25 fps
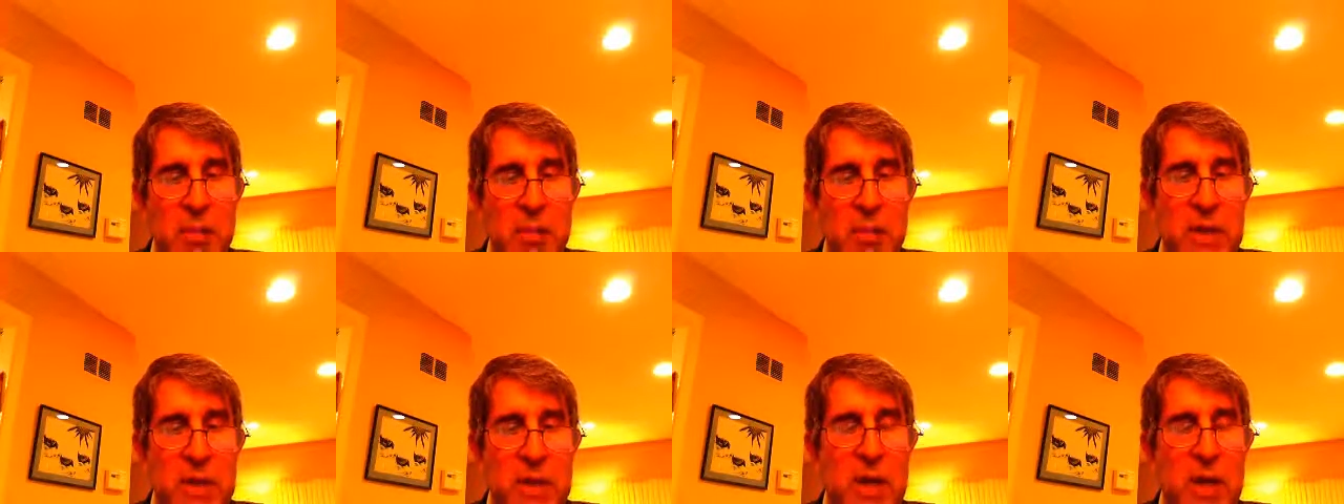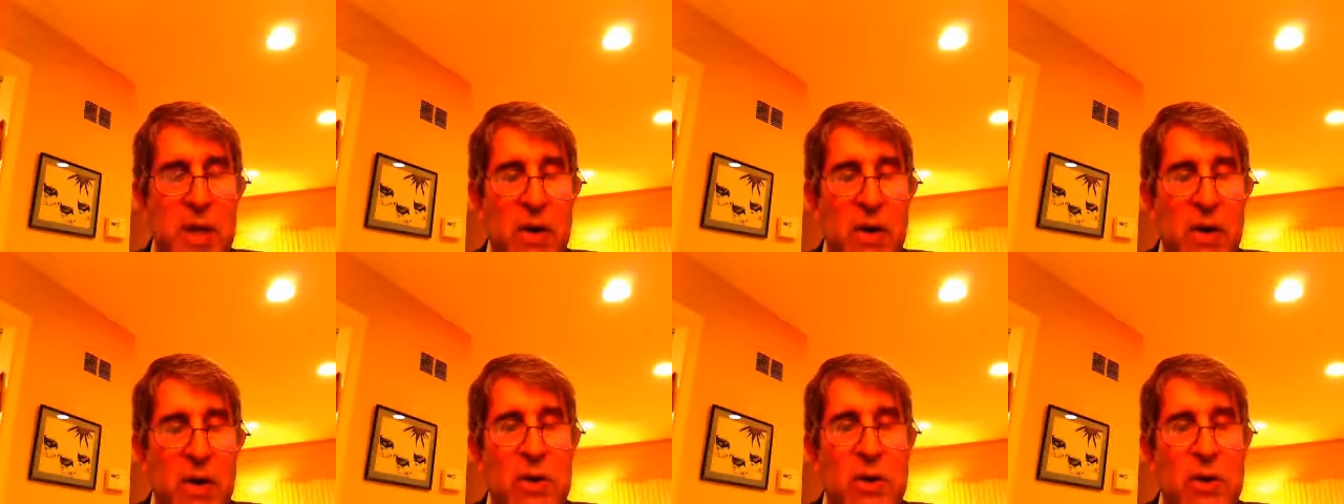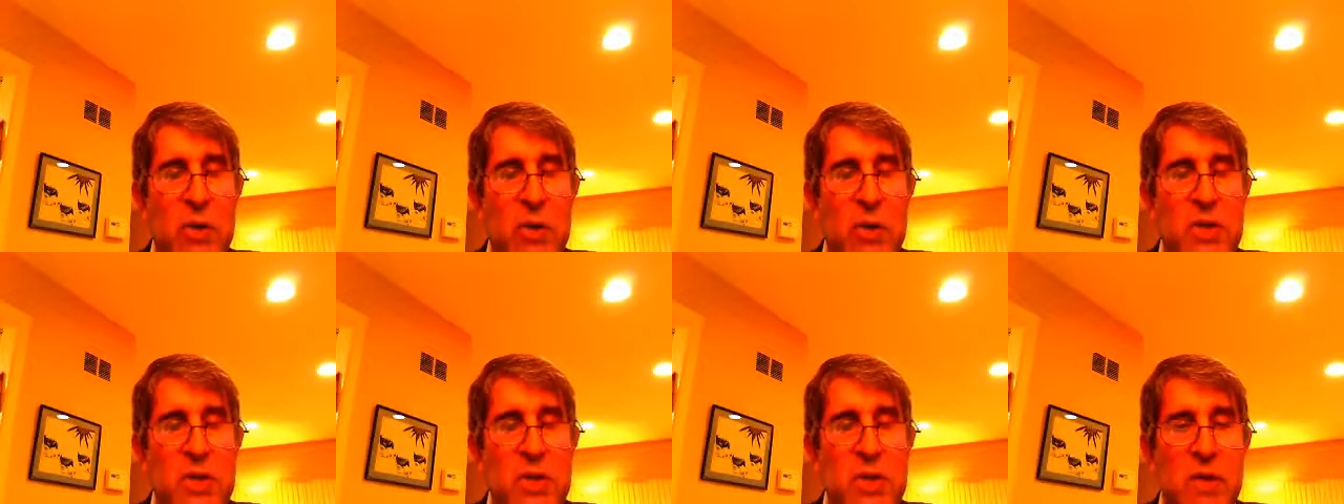but they are
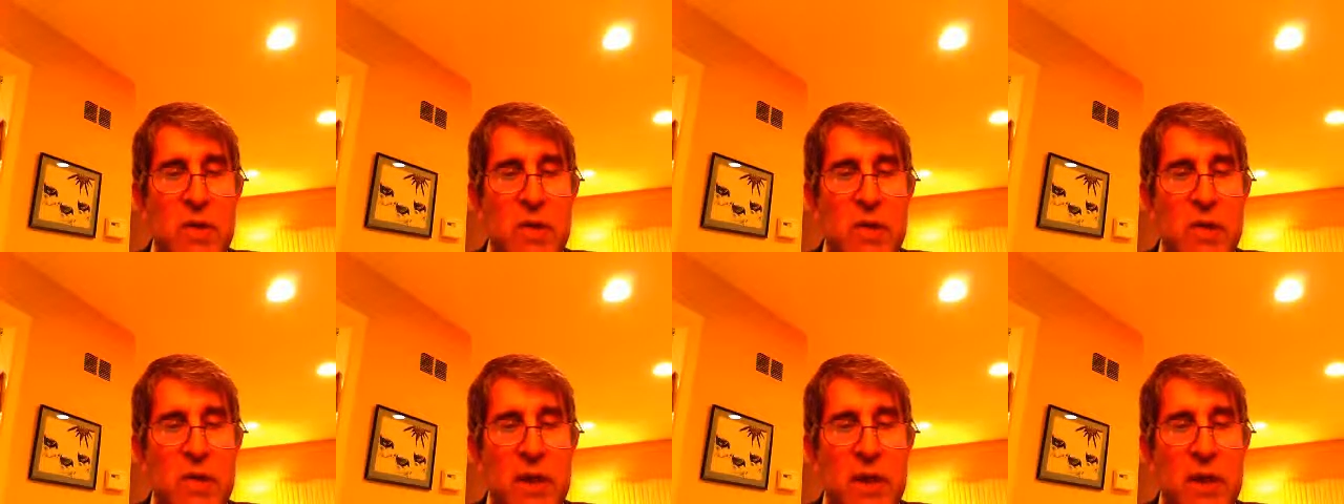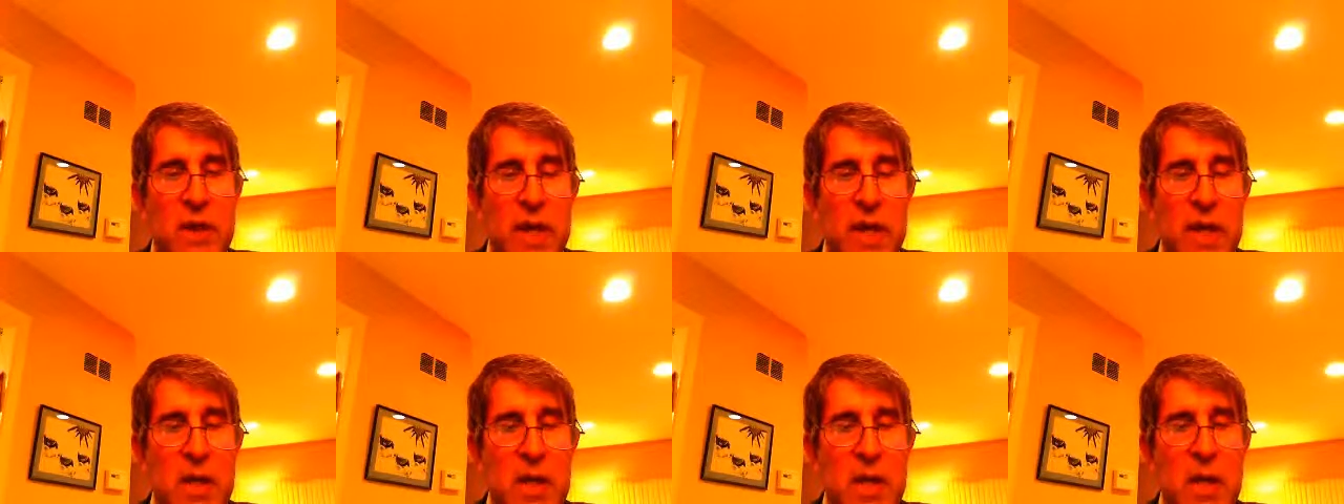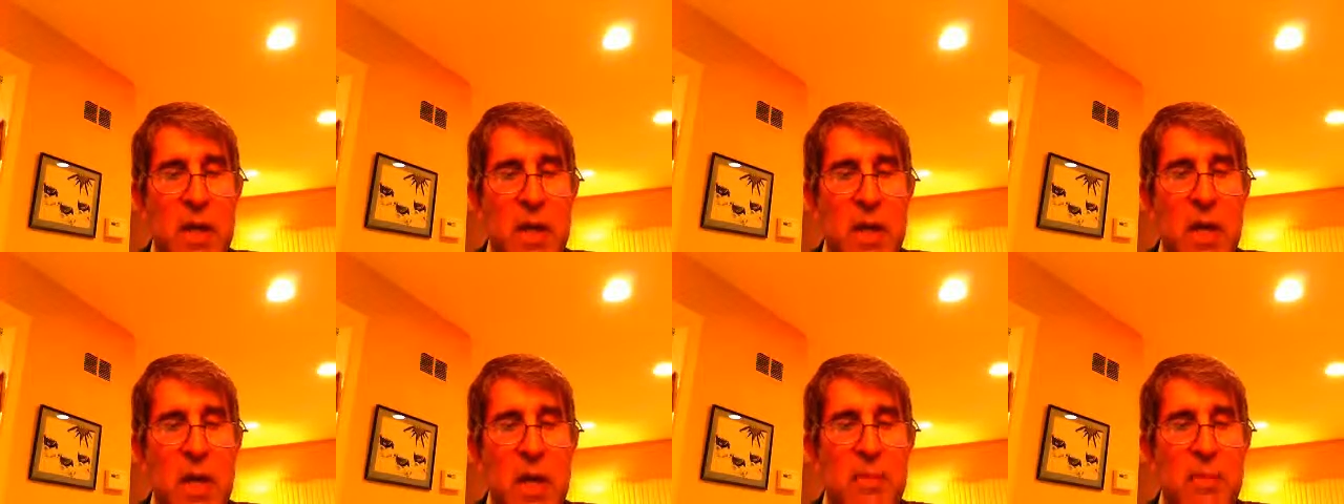closely
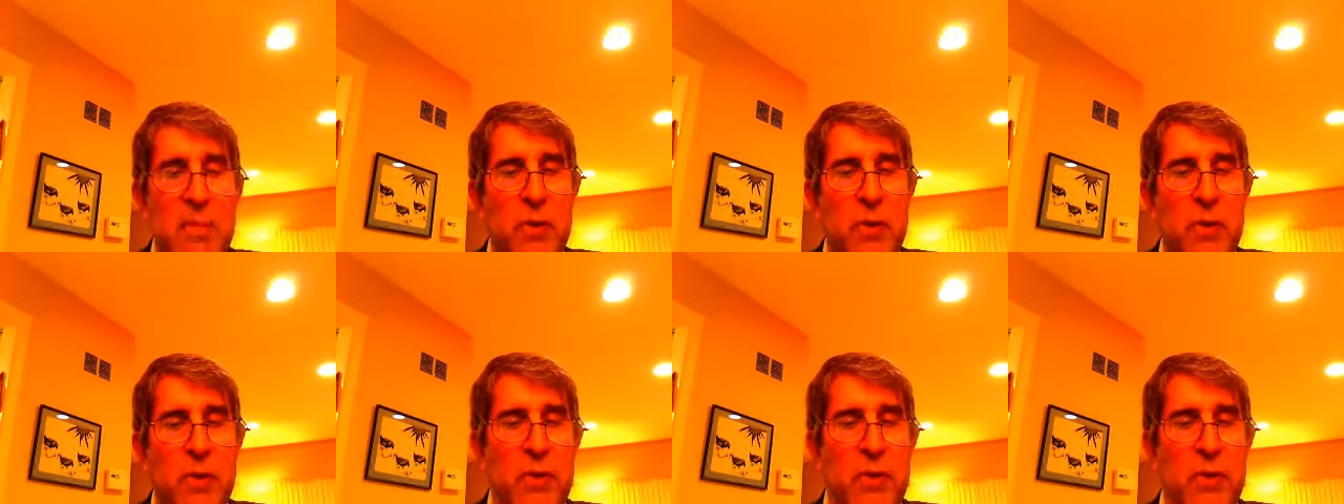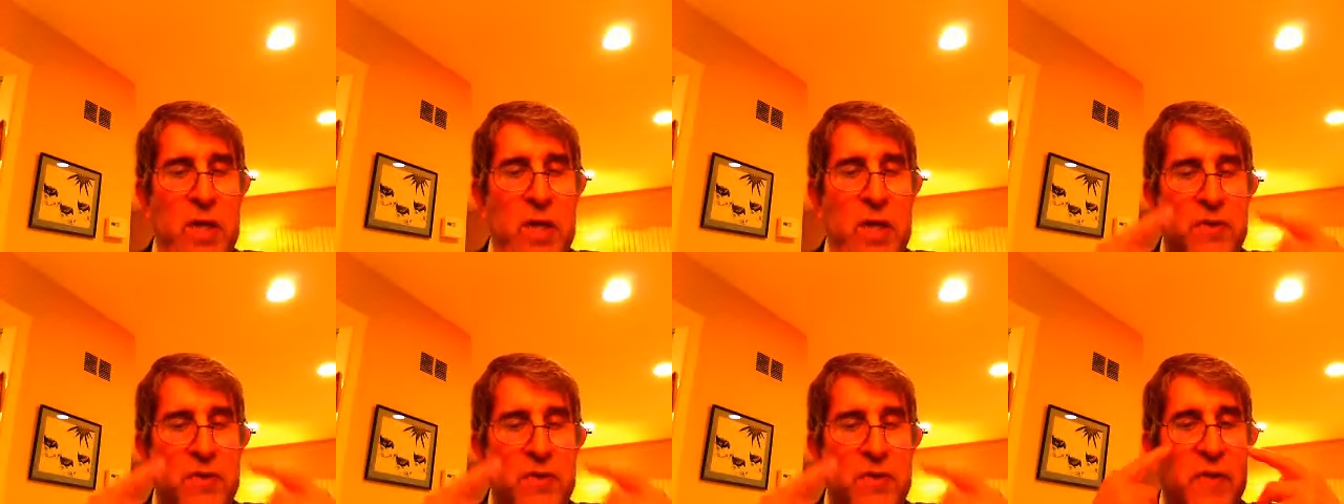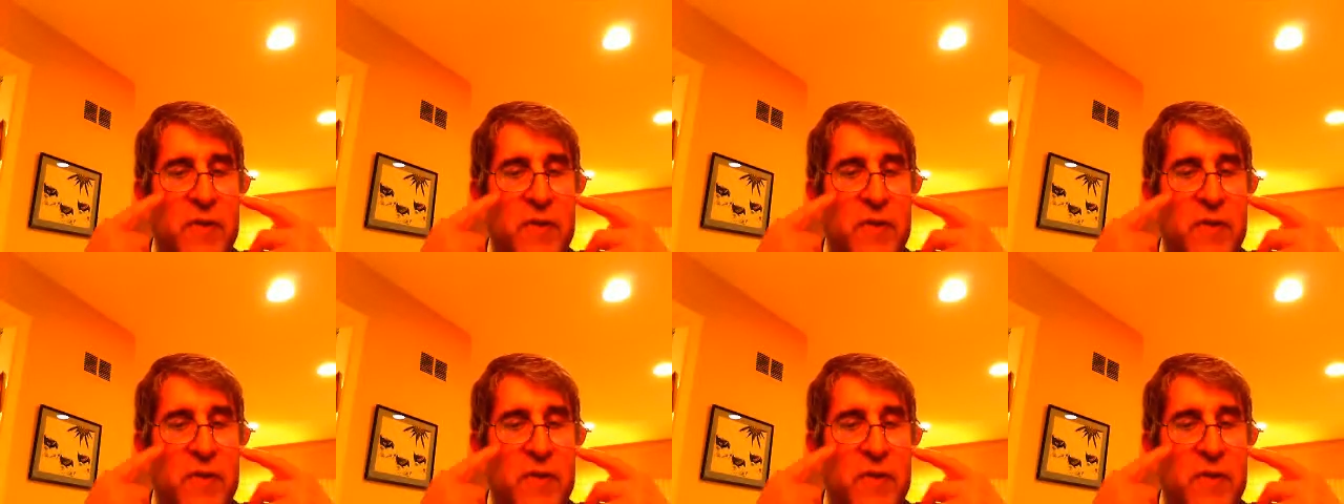related. Both of these